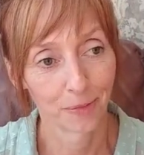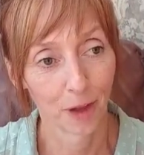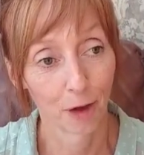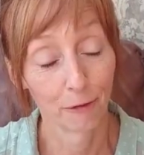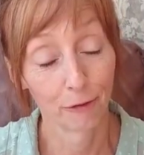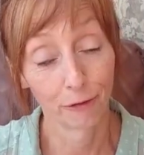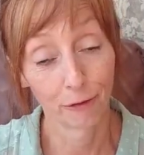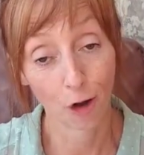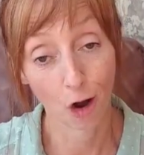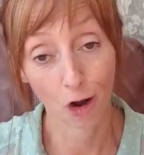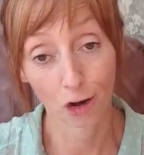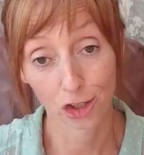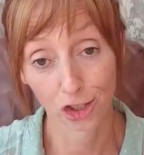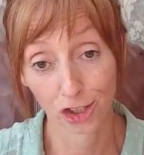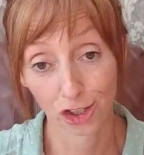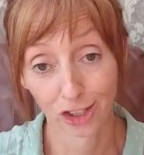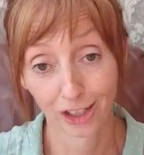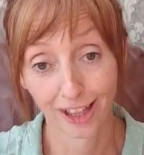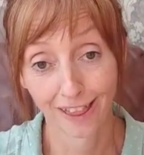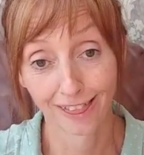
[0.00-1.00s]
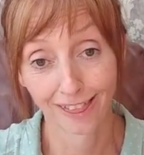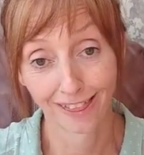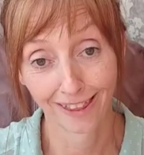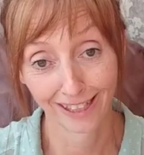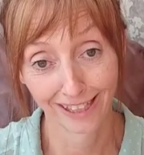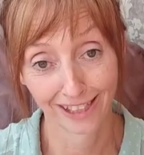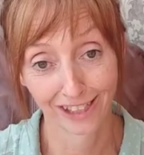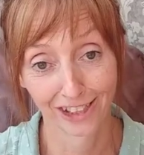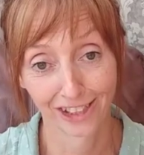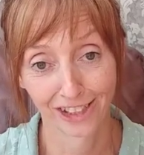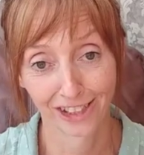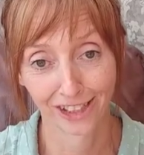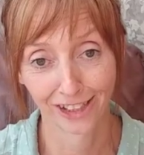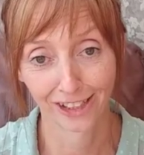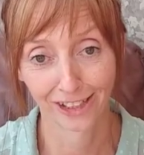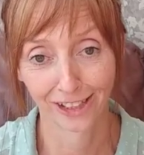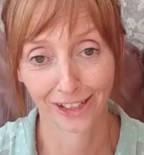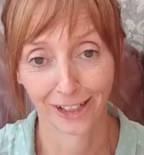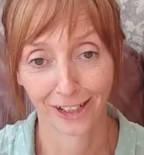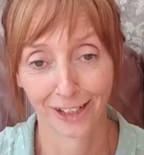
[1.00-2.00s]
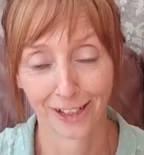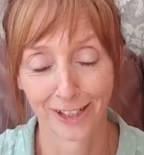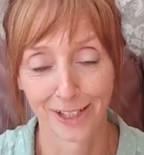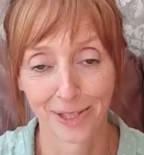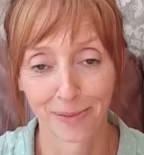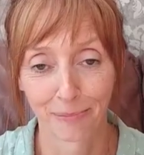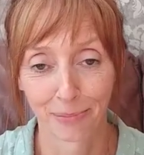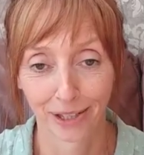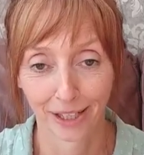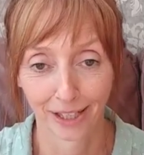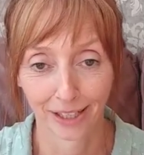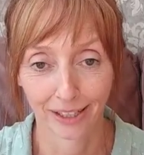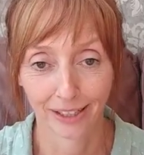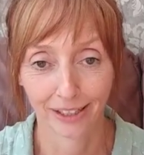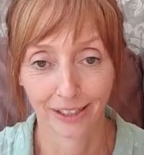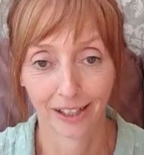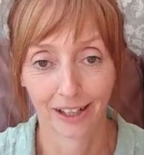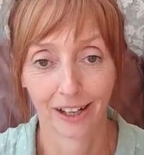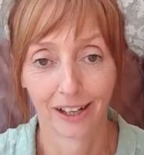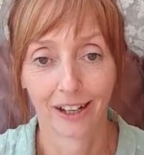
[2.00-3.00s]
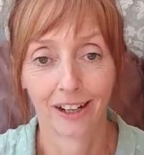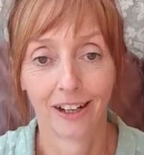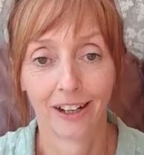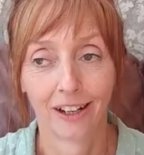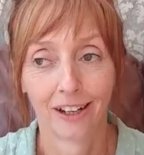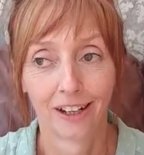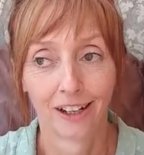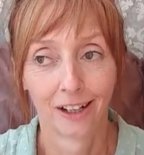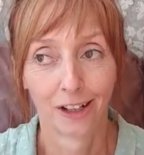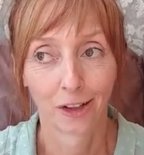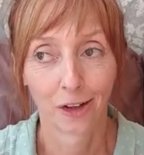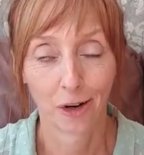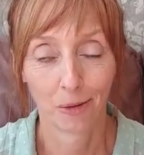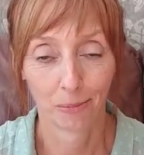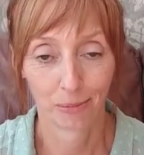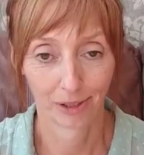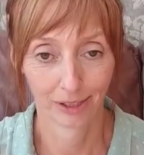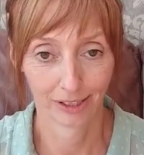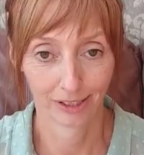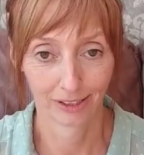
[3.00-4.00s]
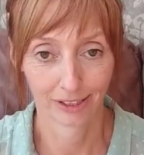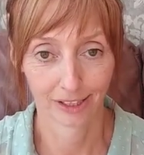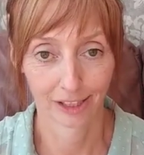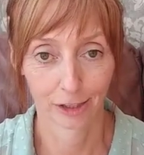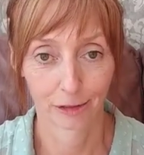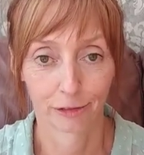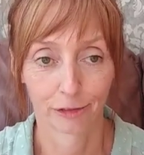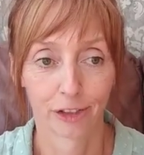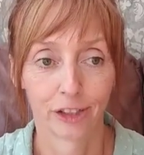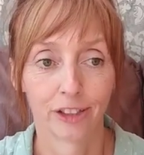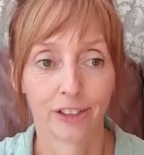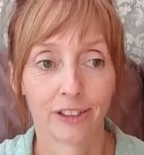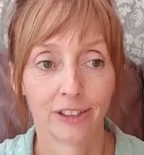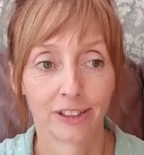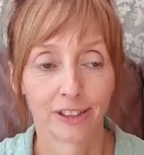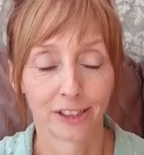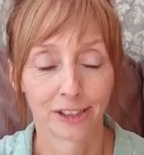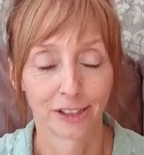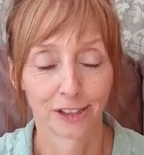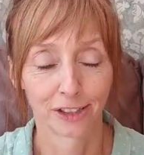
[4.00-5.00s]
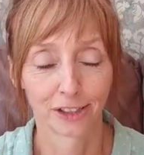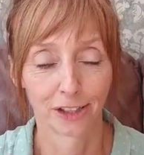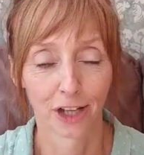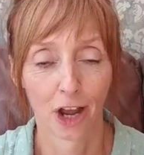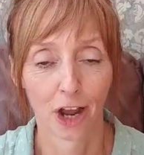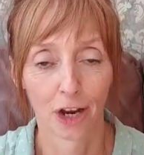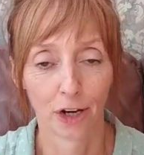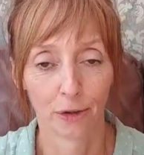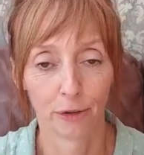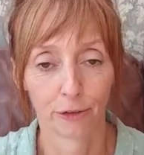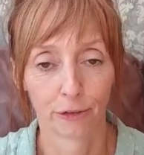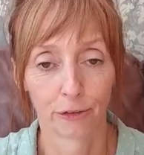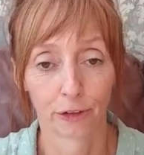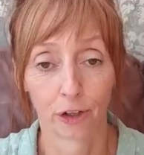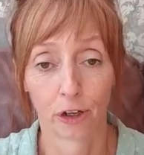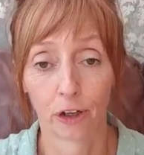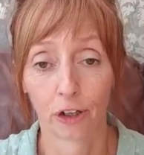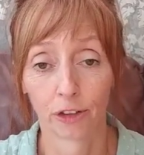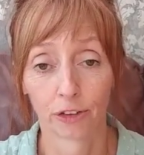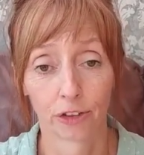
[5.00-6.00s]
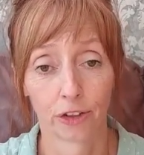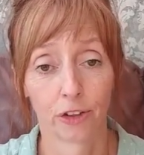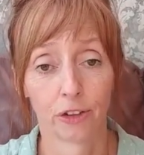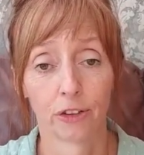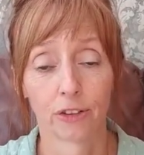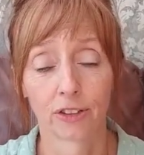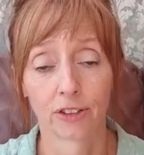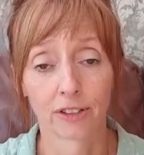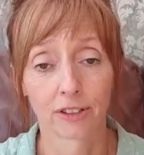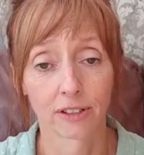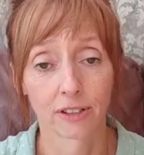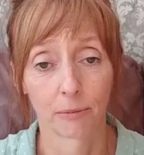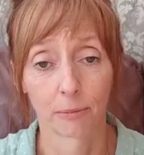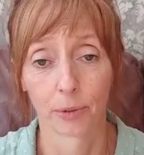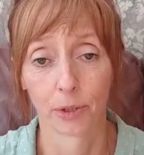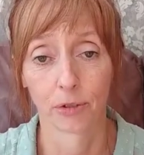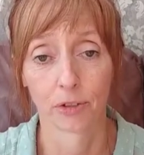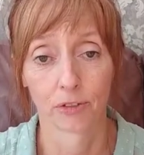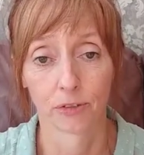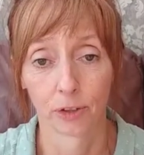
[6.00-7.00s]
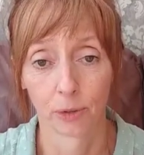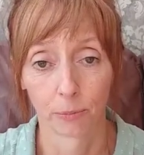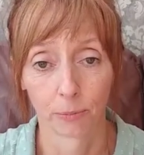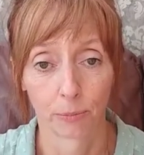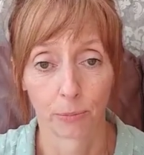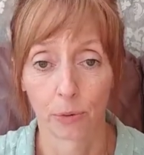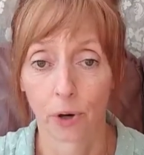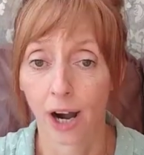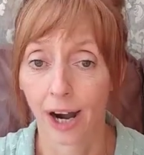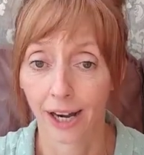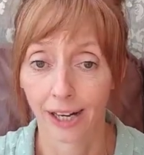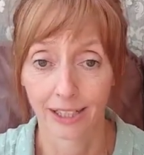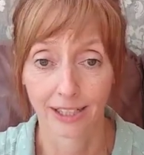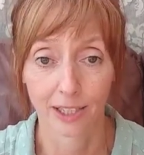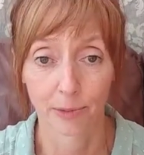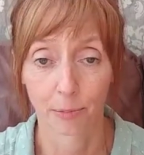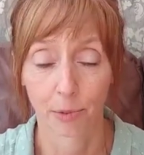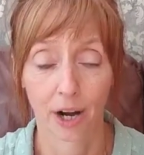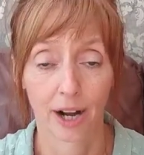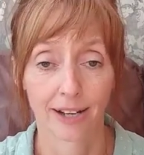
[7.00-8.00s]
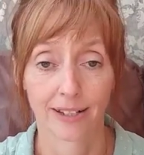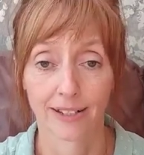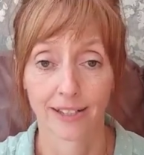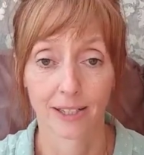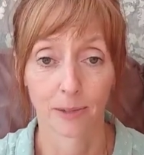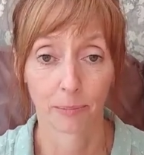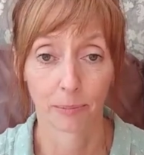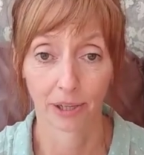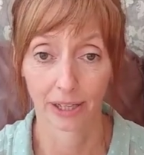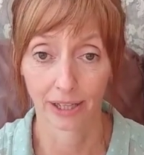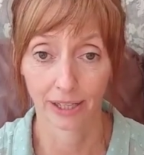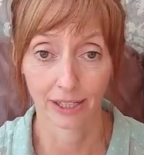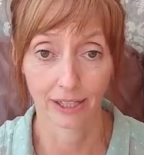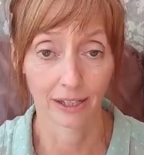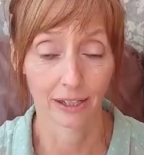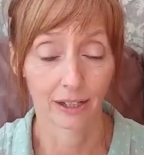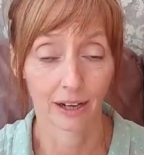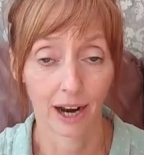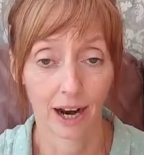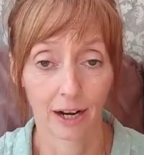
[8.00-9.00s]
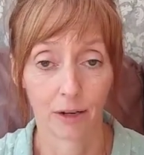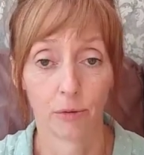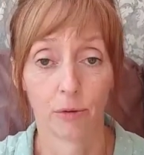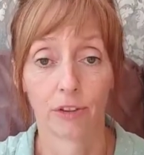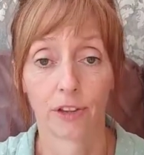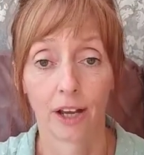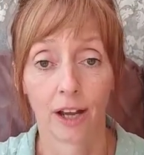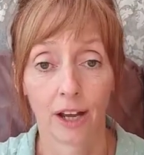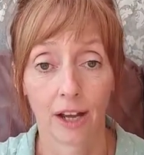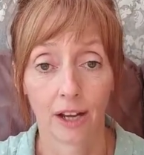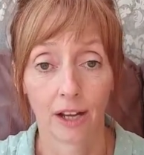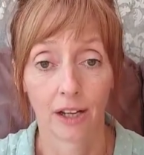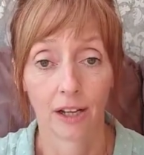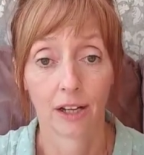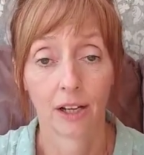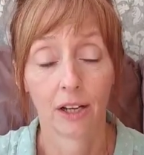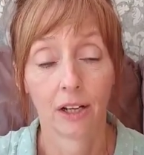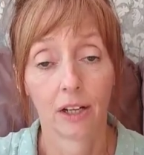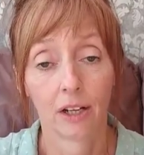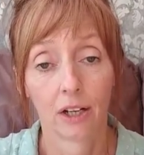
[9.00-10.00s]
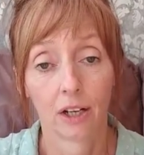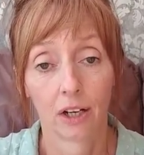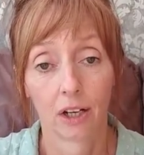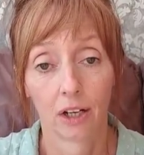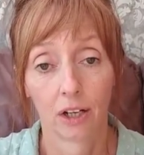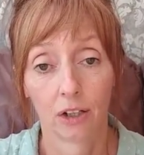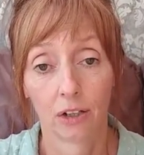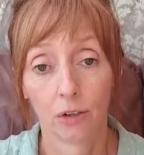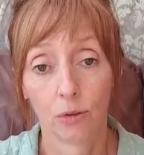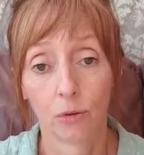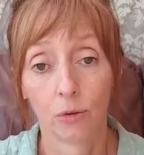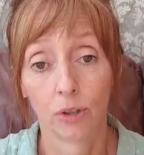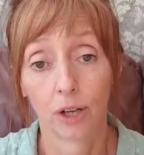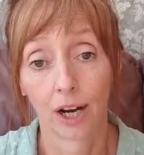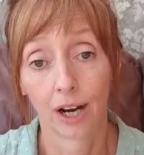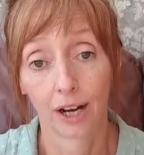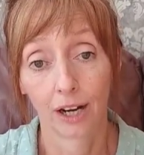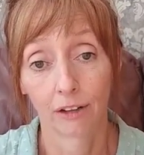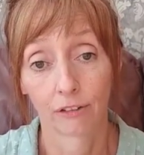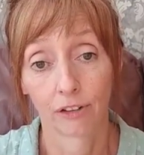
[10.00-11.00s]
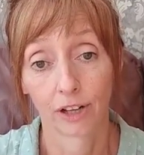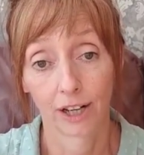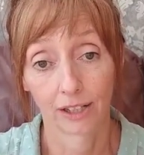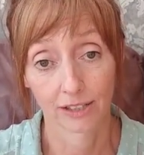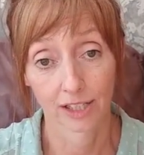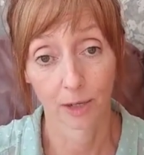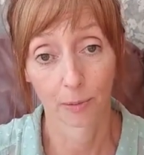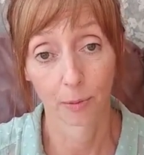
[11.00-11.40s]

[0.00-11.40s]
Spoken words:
Unfortunately this year has been completely different. So for all those beautiful brides to be out there who have had to